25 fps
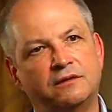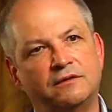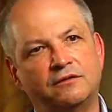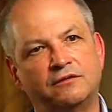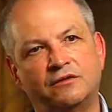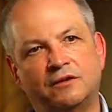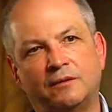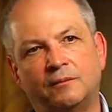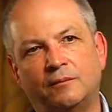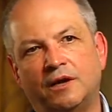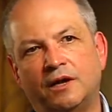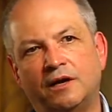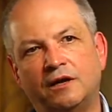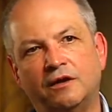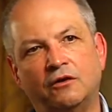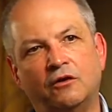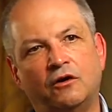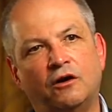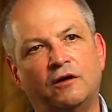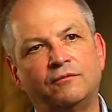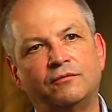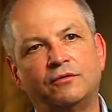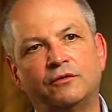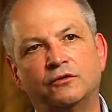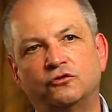somebody
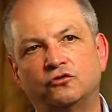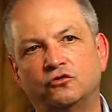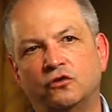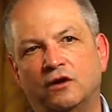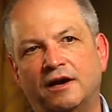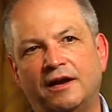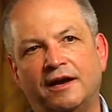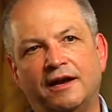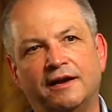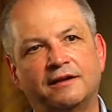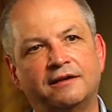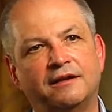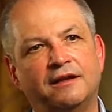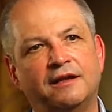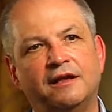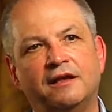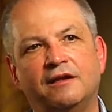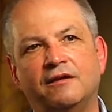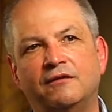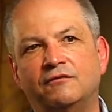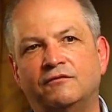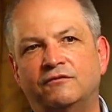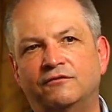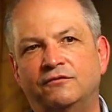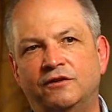off the track
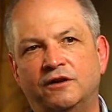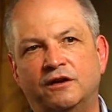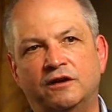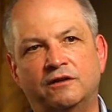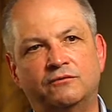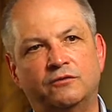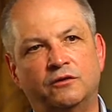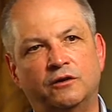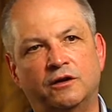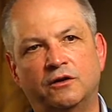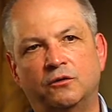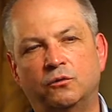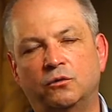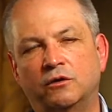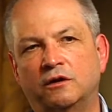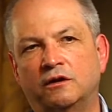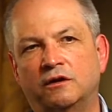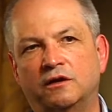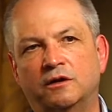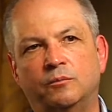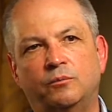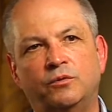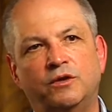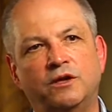very, very quickly.